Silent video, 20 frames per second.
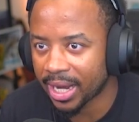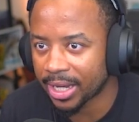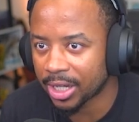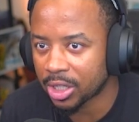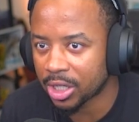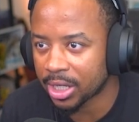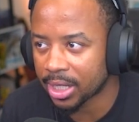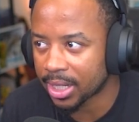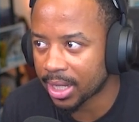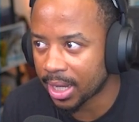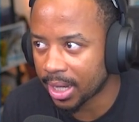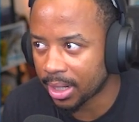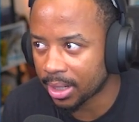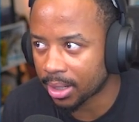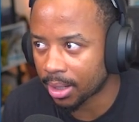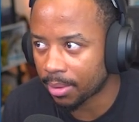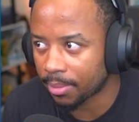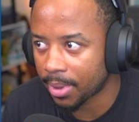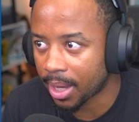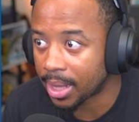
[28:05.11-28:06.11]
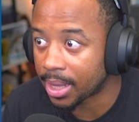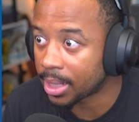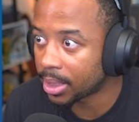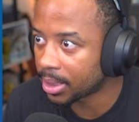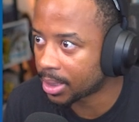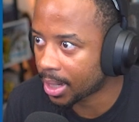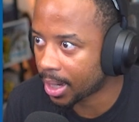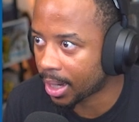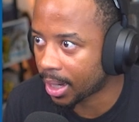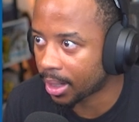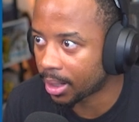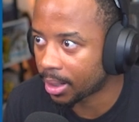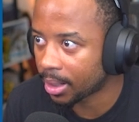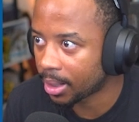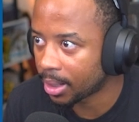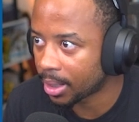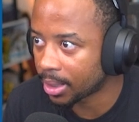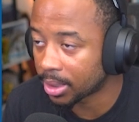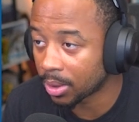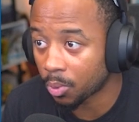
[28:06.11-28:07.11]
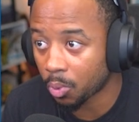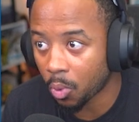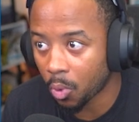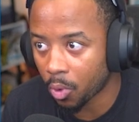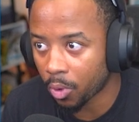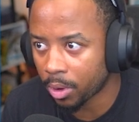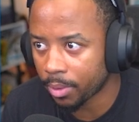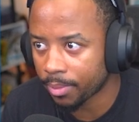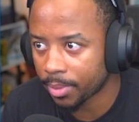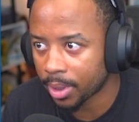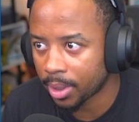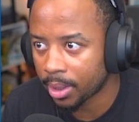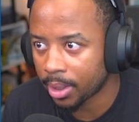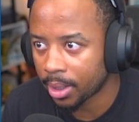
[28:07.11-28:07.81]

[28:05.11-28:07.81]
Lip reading: ancient kingdom. And this egg, is it warm?